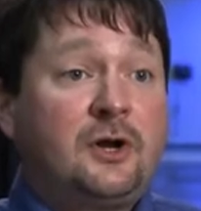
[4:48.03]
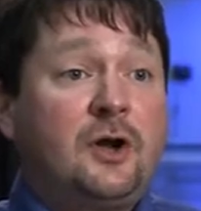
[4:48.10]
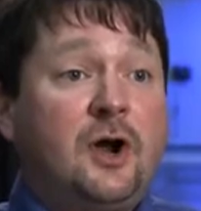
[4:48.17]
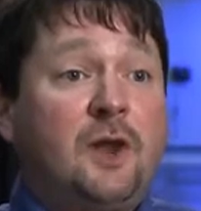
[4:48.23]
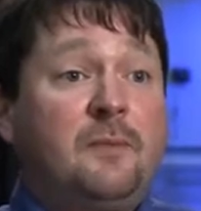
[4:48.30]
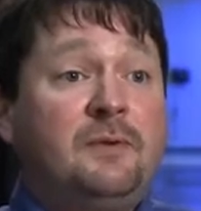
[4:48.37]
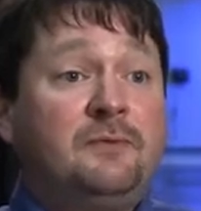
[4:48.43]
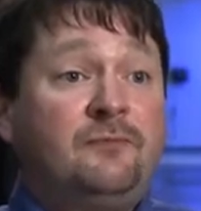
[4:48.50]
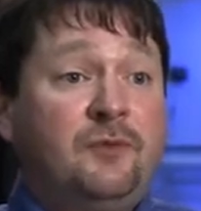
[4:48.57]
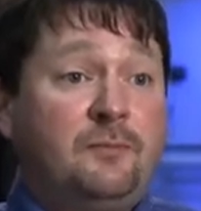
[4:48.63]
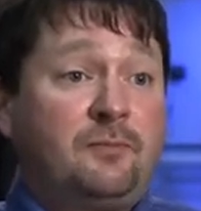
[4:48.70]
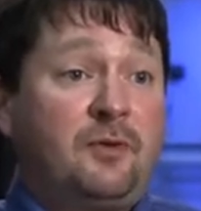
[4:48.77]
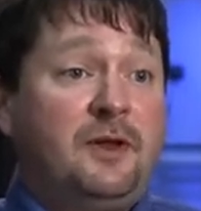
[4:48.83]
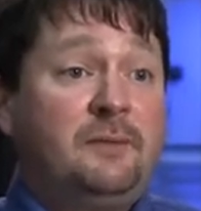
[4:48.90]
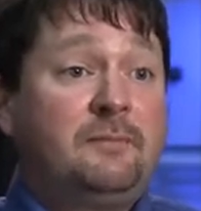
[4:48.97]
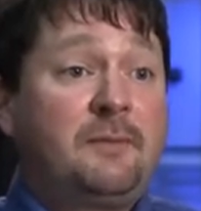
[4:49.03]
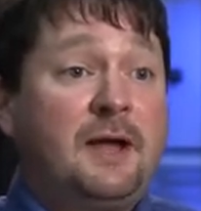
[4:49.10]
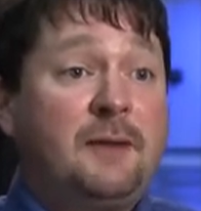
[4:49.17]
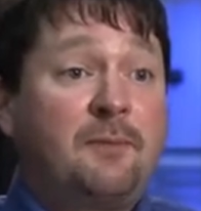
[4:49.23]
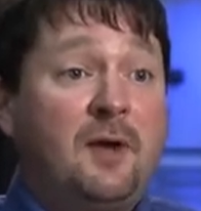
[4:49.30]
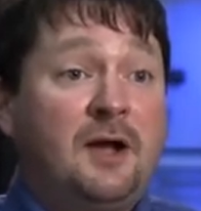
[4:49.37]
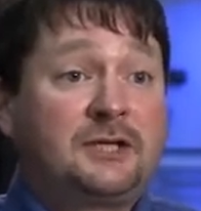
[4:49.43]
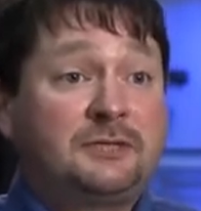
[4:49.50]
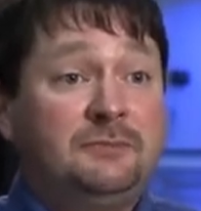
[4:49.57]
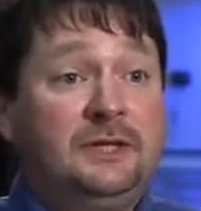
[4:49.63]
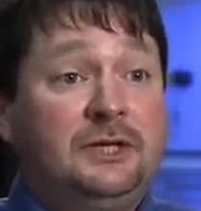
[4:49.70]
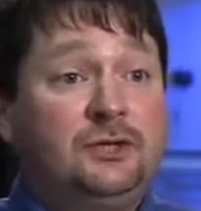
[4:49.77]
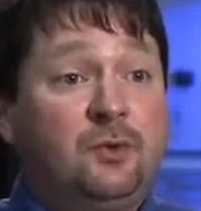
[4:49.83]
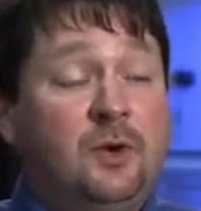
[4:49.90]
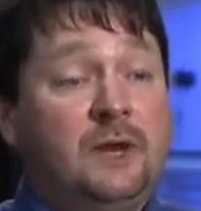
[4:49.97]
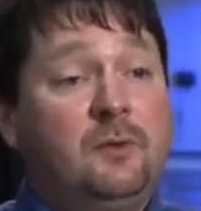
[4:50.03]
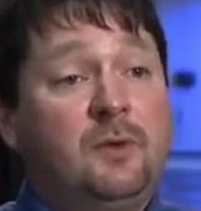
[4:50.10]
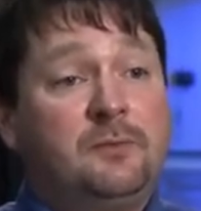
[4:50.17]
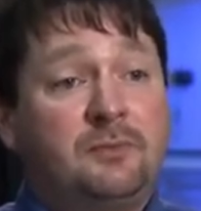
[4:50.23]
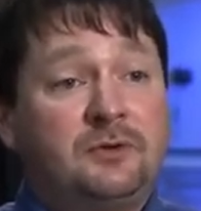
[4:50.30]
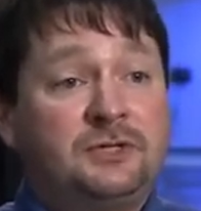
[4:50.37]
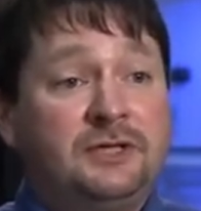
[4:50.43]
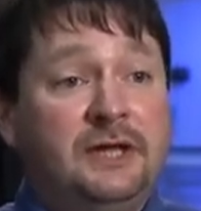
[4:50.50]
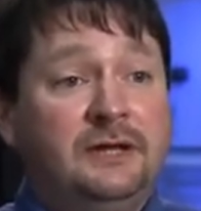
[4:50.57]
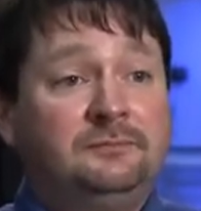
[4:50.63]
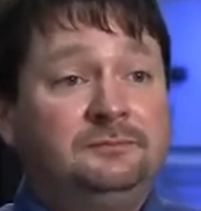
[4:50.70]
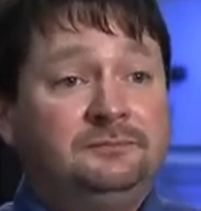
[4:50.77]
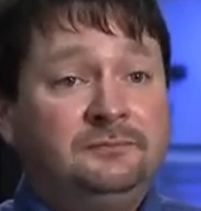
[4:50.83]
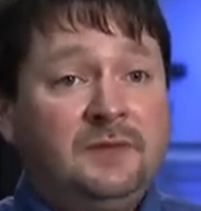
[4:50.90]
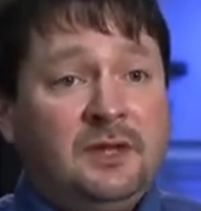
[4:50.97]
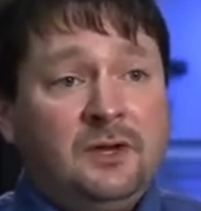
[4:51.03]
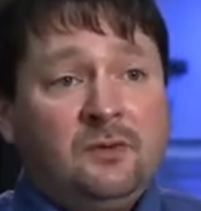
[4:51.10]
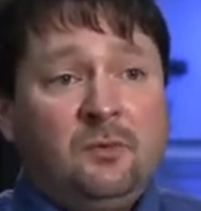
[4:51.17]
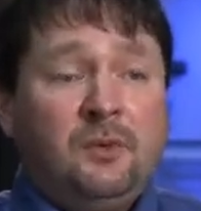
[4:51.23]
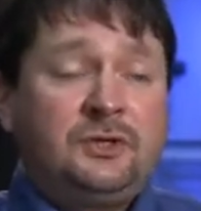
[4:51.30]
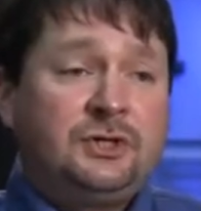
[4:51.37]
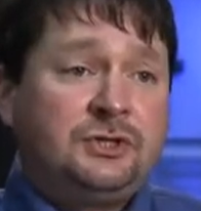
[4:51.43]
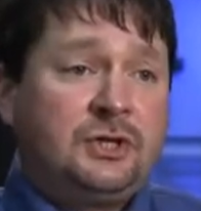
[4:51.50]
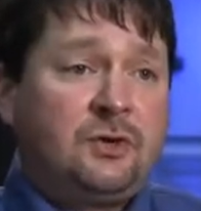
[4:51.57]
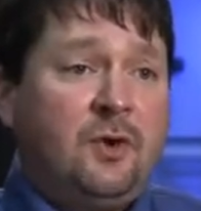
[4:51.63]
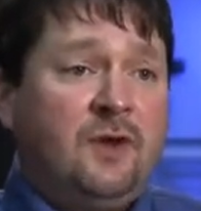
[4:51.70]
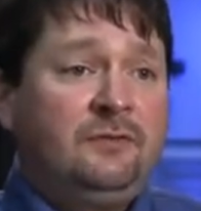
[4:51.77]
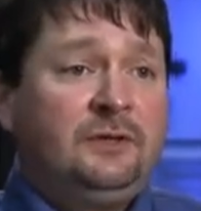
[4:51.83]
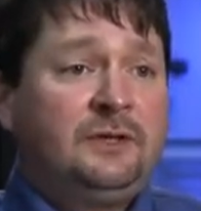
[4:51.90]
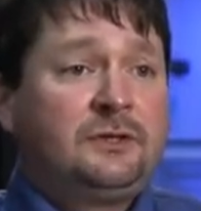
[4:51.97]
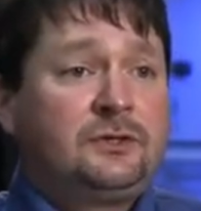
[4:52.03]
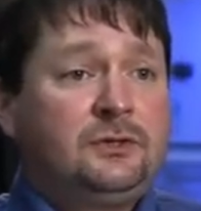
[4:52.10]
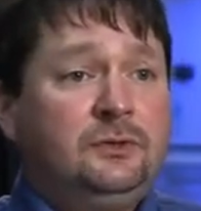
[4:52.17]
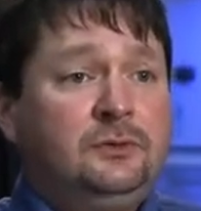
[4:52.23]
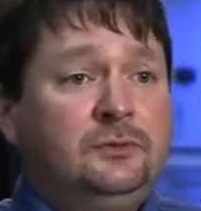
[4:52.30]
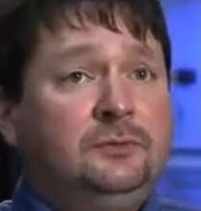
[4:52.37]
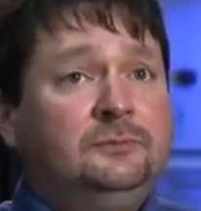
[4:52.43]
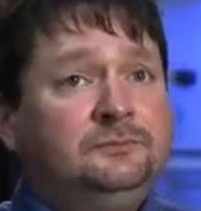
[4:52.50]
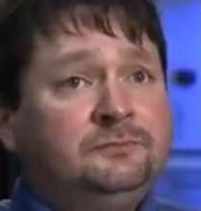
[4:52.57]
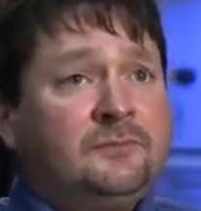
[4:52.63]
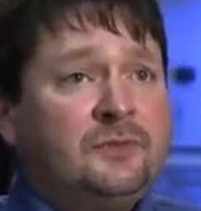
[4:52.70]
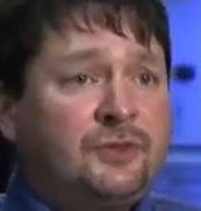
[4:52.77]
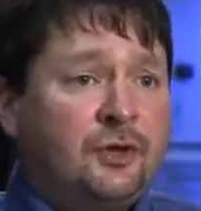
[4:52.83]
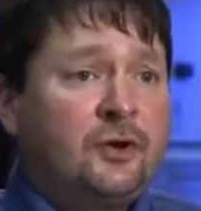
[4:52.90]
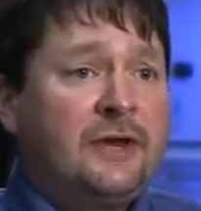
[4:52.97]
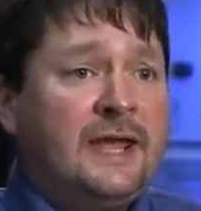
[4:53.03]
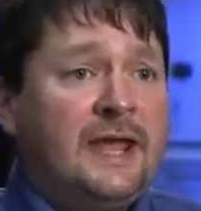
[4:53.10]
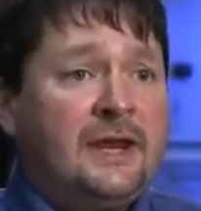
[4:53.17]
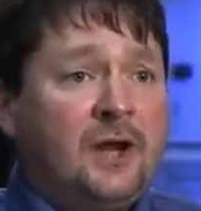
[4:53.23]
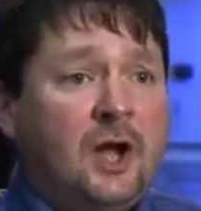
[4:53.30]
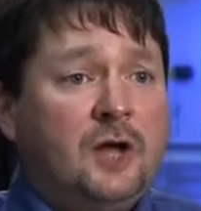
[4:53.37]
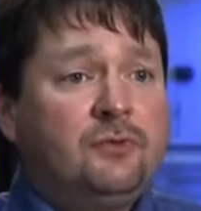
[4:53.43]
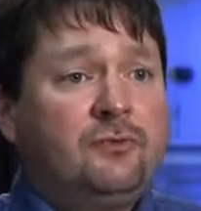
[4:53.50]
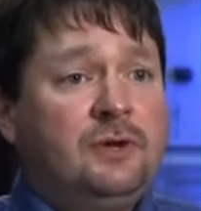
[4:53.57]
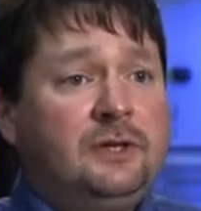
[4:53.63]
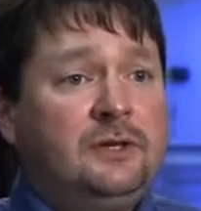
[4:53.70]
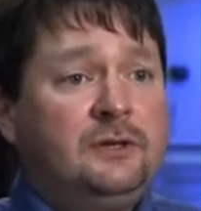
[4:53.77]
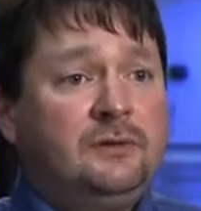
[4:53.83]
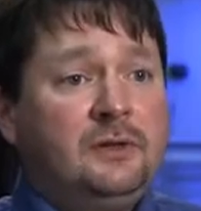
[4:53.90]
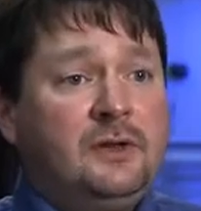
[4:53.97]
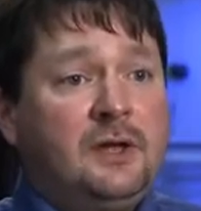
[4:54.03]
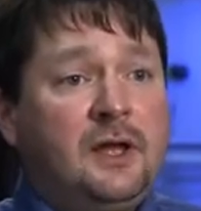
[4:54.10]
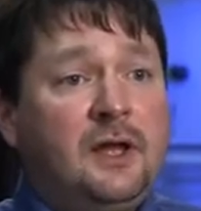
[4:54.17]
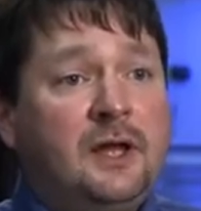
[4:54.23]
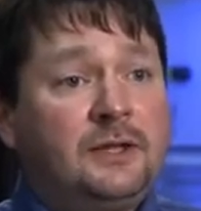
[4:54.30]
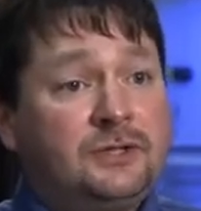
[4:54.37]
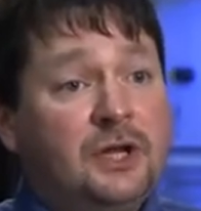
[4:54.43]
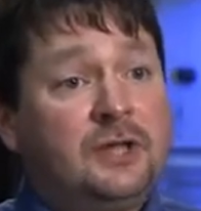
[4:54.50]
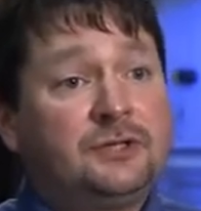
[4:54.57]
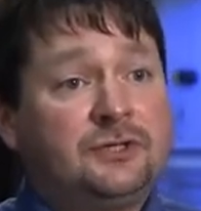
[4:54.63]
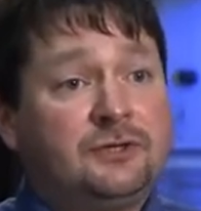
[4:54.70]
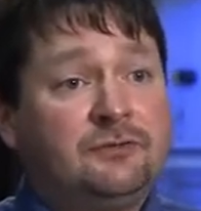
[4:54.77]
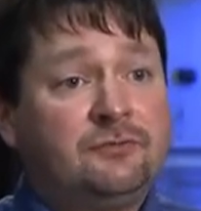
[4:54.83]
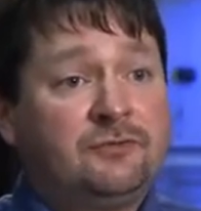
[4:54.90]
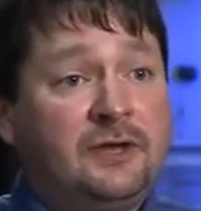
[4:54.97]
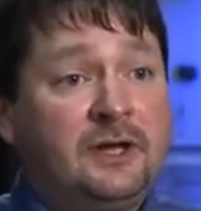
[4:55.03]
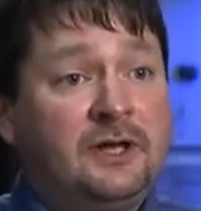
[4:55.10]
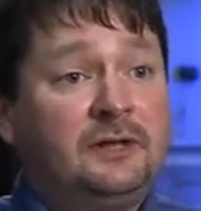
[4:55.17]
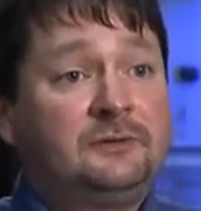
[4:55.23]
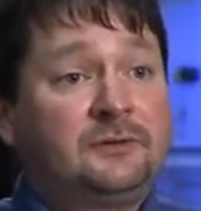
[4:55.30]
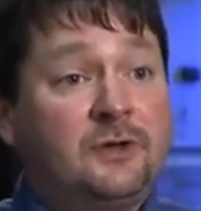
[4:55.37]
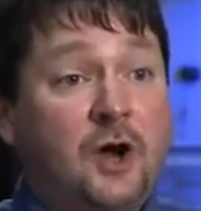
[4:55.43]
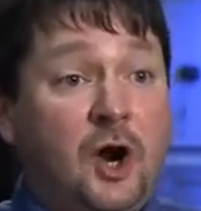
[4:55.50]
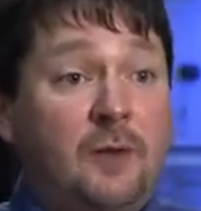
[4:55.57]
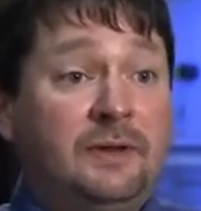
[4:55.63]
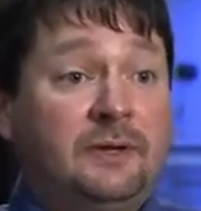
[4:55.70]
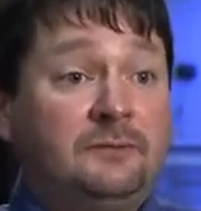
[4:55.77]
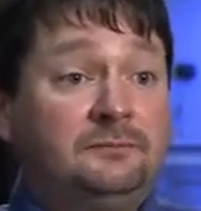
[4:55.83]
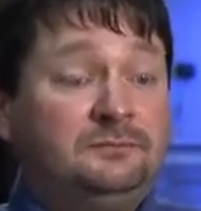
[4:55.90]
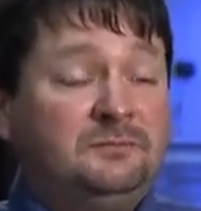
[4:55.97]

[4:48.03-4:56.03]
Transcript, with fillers: carbon footprint by approximately 21%, which is equivalent to 3,800 uh, tons of uh, carbon,